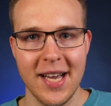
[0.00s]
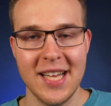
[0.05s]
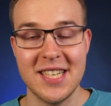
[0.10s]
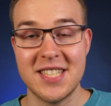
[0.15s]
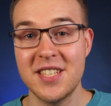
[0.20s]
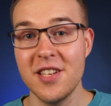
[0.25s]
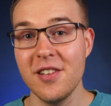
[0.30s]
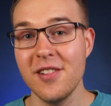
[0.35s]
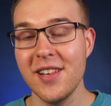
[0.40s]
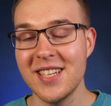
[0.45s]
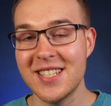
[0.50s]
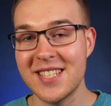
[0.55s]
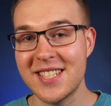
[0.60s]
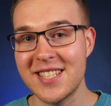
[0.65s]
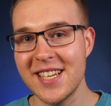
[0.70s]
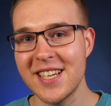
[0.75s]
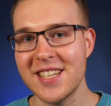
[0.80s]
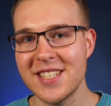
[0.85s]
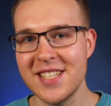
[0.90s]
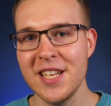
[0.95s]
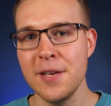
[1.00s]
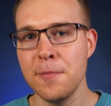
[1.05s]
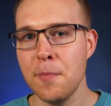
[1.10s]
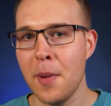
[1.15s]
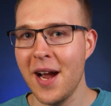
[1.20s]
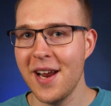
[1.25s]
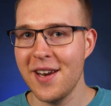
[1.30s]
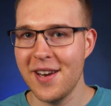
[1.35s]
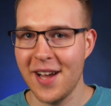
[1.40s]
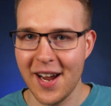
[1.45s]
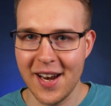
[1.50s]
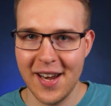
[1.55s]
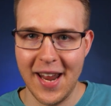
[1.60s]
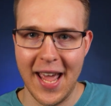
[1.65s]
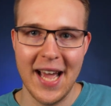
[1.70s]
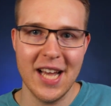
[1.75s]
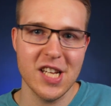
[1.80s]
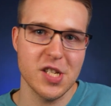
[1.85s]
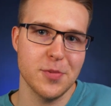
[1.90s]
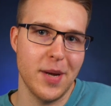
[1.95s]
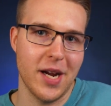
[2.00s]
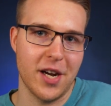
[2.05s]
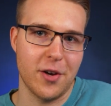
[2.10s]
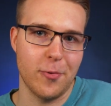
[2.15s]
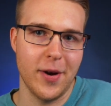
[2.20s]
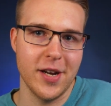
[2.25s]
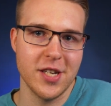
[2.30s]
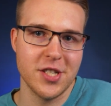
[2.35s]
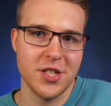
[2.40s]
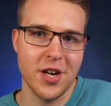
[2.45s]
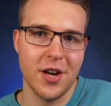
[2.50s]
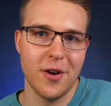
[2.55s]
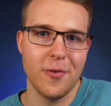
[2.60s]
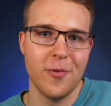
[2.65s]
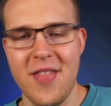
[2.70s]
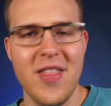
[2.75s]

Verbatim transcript: It's still a 16 by 9 aspect ratio.